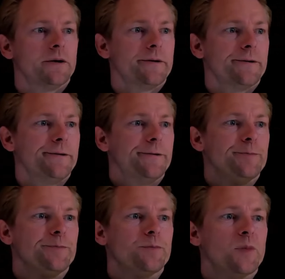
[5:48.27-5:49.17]

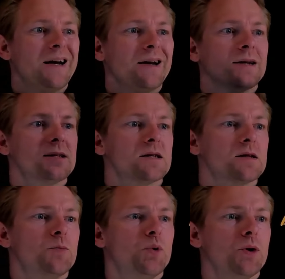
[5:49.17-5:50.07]
And let's
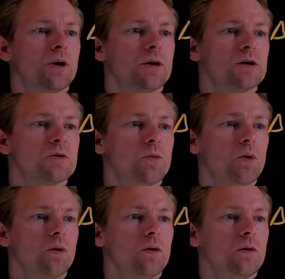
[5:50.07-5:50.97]
put on a
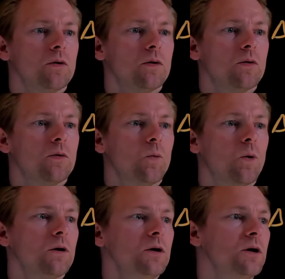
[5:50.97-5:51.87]
small
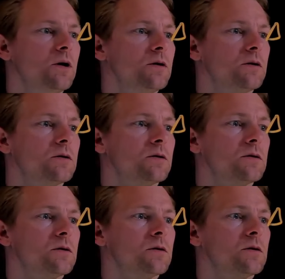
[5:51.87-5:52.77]
1 here
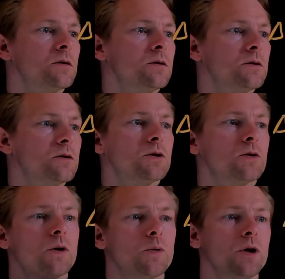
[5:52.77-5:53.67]
so
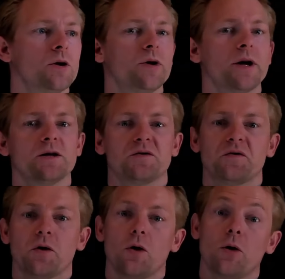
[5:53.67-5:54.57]
that we know that is
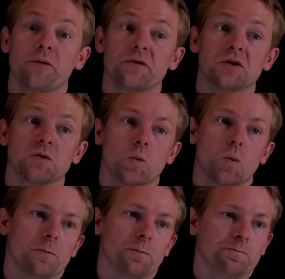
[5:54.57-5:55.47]
for orifice 1.